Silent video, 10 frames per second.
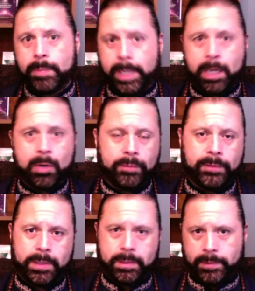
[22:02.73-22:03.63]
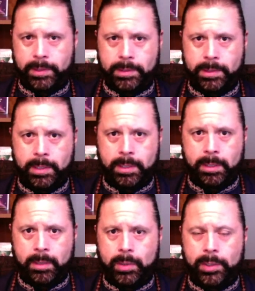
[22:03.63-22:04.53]
biographies of his,
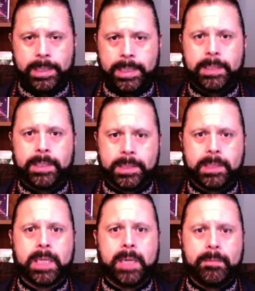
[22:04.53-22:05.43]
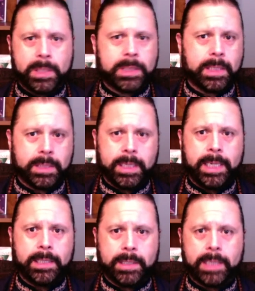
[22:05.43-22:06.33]
where indeed this is a mystic
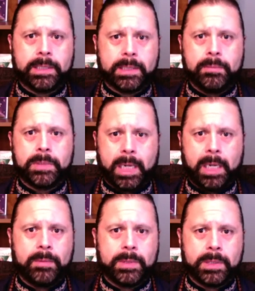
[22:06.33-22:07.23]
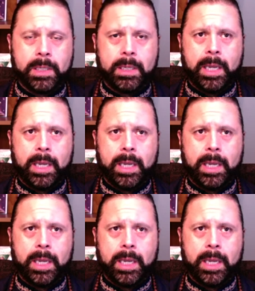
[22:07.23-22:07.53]
state that sometimes